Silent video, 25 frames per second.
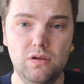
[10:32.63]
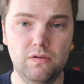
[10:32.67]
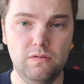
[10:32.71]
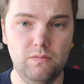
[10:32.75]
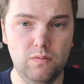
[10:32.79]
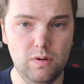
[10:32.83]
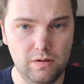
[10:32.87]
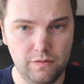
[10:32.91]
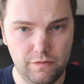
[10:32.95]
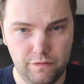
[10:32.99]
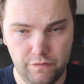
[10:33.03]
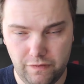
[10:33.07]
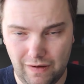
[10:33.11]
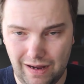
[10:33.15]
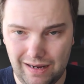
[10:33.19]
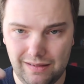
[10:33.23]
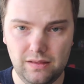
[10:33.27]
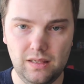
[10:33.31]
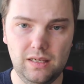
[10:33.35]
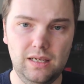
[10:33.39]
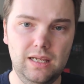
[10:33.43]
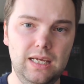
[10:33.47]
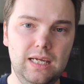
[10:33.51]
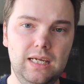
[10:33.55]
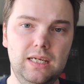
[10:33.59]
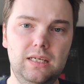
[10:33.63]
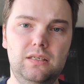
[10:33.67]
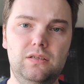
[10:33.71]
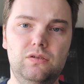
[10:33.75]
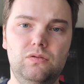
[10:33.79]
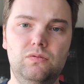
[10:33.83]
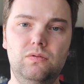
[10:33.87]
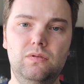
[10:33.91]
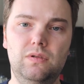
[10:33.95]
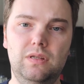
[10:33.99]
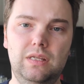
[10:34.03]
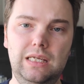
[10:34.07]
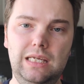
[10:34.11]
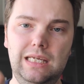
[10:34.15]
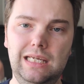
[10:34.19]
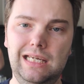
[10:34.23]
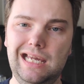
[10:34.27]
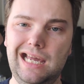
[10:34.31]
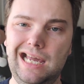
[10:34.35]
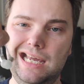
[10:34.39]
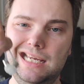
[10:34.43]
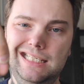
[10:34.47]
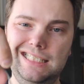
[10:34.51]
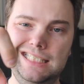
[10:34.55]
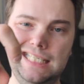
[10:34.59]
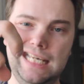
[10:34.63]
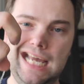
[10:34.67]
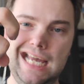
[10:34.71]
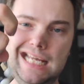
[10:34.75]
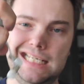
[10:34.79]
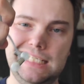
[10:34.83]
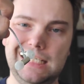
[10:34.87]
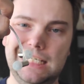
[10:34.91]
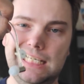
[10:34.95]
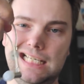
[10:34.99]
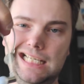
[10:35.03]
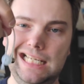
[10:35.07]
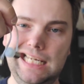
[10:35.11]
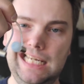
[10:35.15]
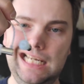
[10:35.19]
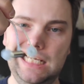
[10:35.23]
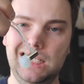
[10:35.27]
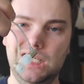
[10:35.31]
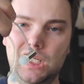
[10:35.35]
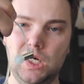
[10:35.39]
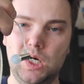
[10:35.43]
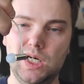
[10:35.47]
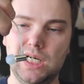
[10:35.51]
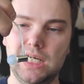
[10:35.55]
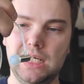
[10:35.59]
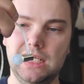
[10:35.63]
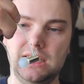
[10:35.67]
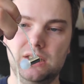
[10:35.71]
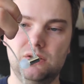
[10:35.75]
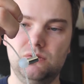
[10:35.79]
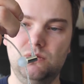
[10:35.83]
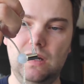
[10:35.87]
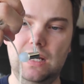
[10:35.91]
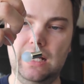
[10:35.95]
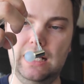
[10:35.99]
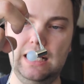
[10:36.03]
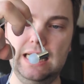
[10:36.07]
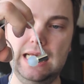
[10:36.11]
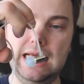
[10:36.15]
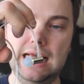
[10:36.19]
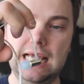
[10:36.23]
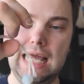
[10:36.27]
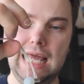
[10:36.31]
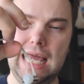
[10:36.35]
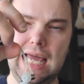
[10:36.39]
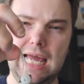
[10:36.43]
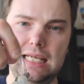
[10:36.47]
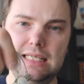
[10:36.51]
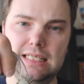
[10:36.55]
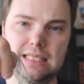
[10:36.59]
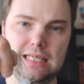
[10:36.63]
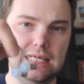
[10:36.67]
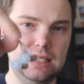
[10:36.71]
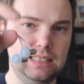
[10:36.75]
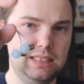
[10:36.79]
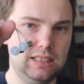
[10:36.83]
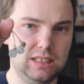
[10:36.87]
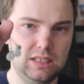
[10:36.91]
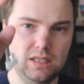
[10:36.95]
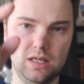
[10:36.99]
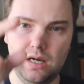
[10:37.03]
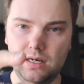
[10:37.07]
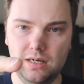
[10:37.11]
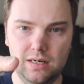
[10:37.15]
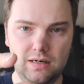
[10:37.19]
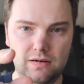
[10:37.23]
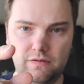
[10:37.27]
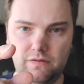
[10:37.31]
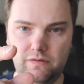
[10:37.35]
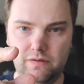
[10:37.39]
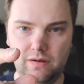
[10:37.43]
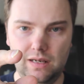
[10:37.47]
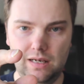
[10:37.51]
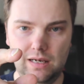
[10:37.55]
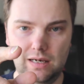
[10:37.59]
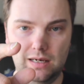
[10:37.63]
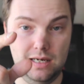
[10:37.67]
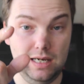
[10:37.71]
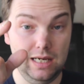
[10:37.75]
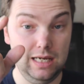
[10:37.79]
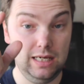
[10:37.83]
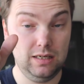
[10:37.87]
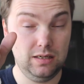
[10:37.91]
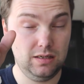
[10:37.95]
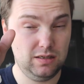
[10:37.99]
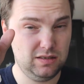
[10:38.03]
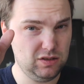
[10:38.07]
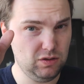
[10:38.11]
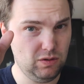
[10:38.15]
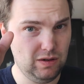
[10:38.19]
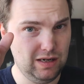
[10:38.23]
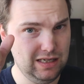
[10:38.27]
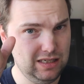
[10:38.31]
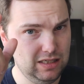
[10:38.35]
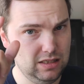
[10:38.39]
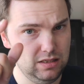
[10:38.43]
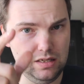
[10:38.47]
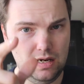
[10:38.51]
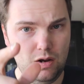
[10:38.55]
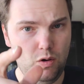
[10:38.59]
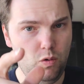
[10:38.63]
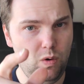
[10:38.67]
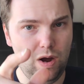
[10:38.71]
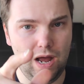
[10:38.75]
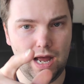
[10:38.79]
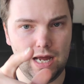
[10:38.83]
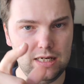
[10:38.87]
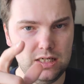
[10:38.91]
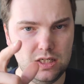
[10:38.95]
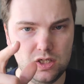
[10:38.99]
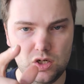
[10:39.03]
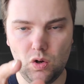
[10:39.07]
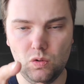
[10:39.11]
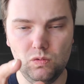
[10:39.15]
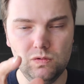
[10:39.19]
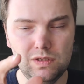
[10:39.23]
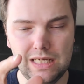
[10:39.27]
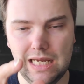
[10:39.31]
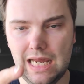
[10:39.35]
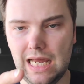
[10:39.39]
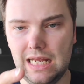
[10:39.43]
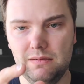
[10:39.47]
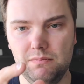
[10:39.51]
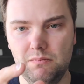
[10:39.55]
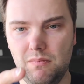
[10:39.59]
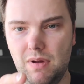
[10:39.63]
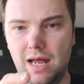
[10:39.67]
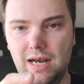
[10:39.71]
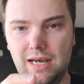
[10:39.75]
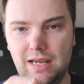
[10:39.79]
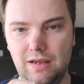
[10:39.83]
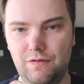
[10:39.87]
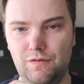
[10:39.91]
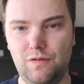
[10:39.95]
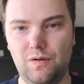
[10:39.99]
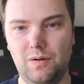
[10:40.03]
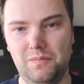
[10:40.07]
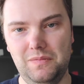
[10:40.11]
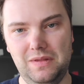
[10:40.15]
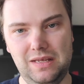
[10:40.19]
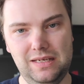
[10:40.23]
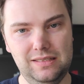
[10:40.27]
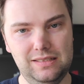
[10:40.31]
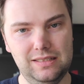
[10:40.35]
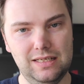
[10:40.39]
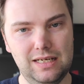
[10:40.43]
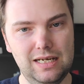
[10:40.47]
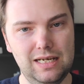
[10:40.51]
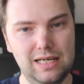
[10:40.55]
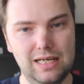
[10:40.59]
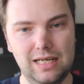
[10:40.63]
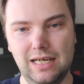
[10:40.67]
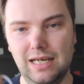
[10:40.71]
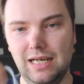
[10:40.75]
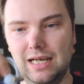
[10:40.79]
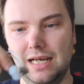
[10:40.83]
you will find the link to the KZ LingLong as well. And it's not an affiliate link, so I know I don't get money from this.